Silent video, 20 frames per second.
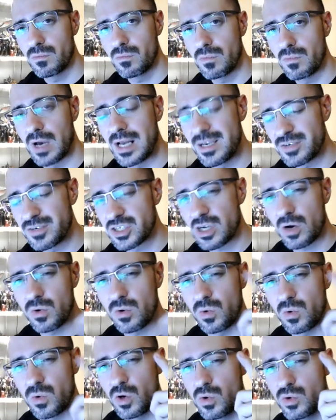And if so,
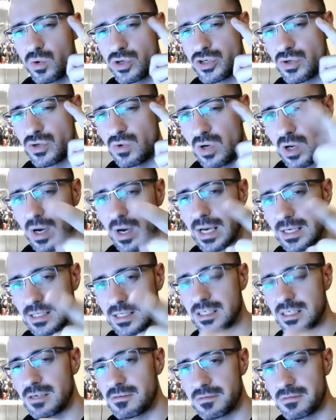who would you like to
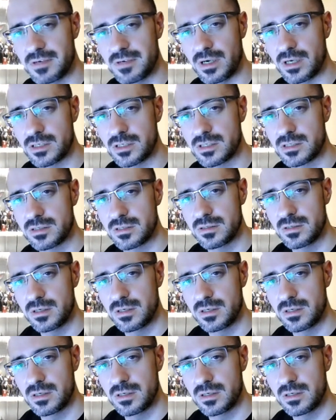see first?